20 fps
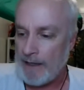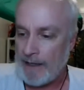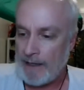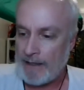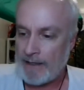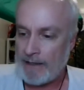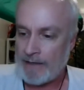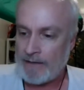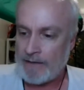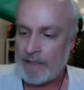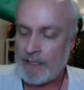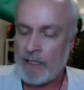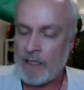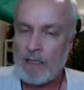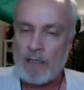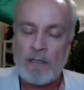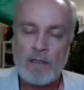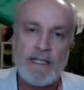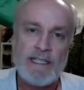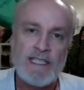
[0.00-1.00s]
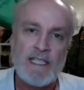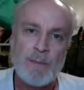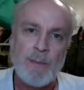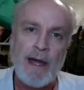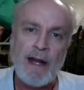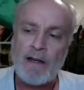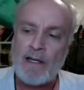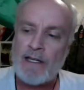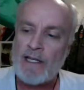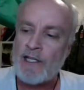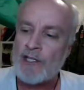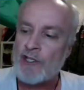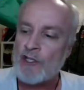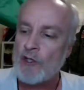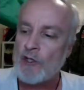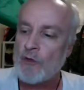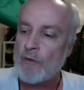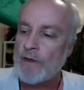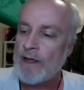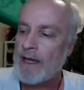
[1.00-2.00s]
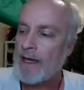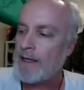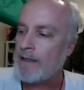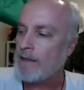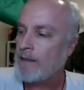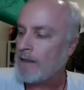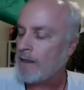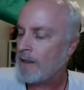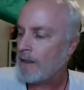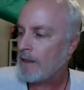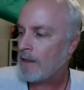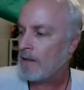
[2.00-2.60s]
and it's about an issue that